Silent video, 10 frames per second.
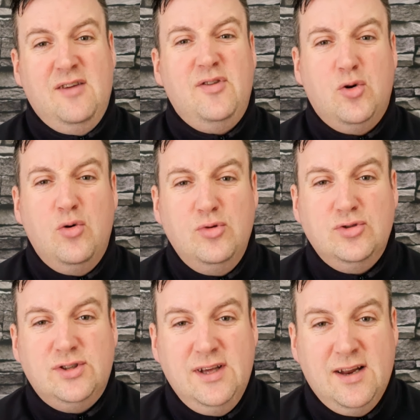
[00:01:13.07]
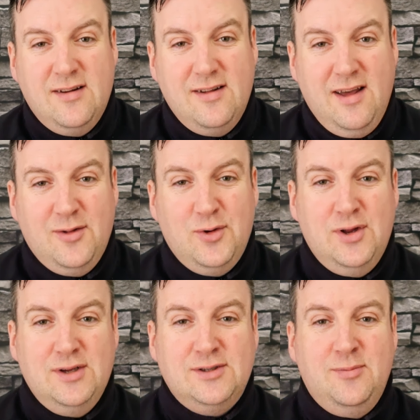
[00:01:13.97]
ever almost there.
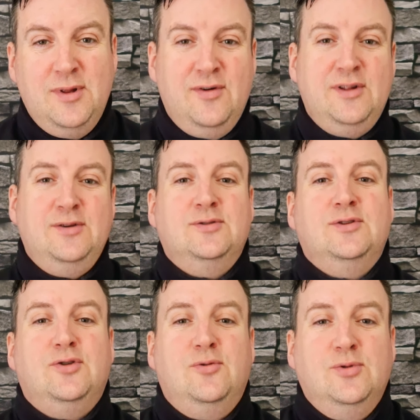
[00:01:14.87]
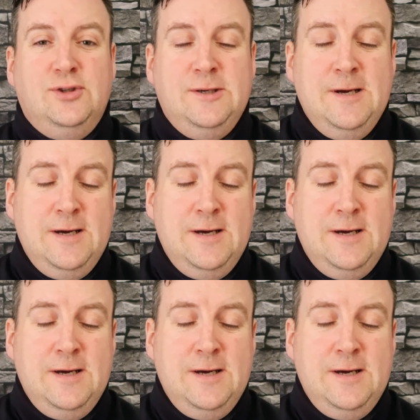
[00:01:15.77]
Looking at some of the videos, there's always